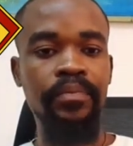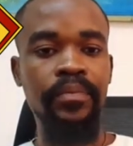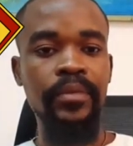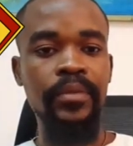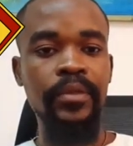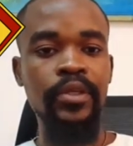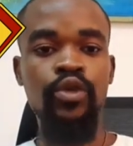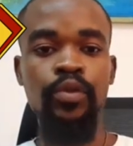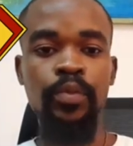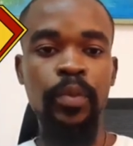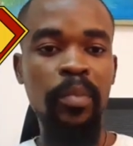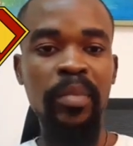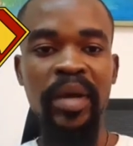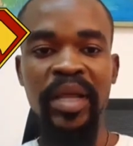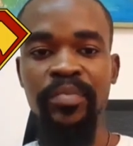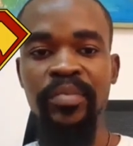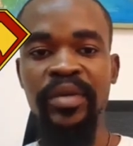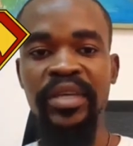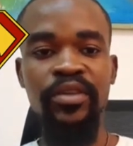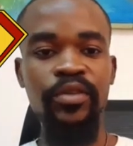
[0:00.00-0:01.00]

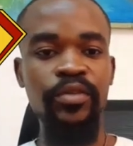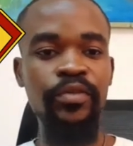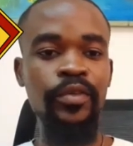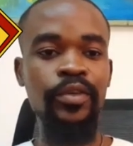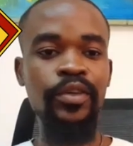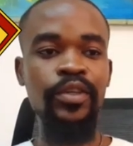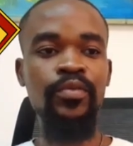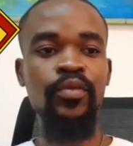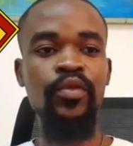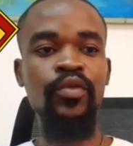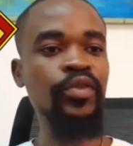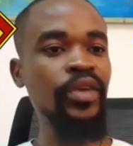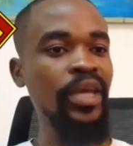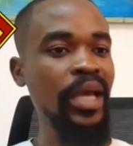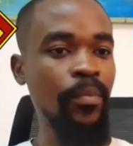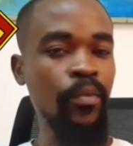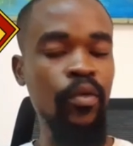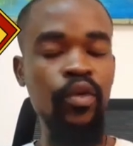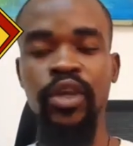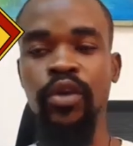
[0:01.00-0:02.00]
Superman being the first movie,
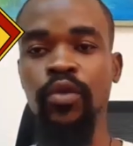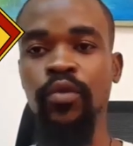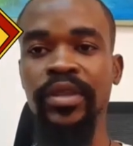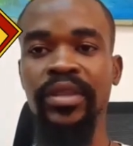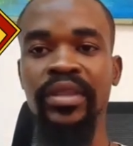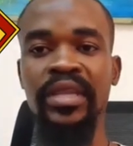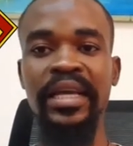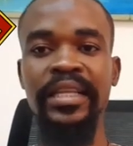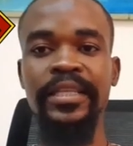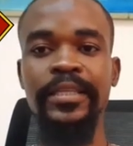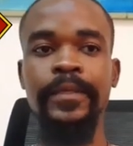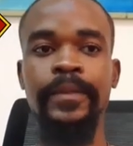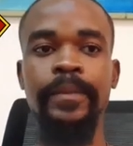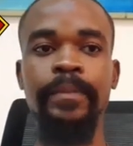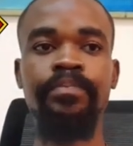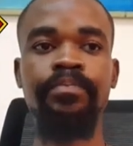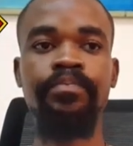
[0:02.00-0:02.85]
I'm okay with that.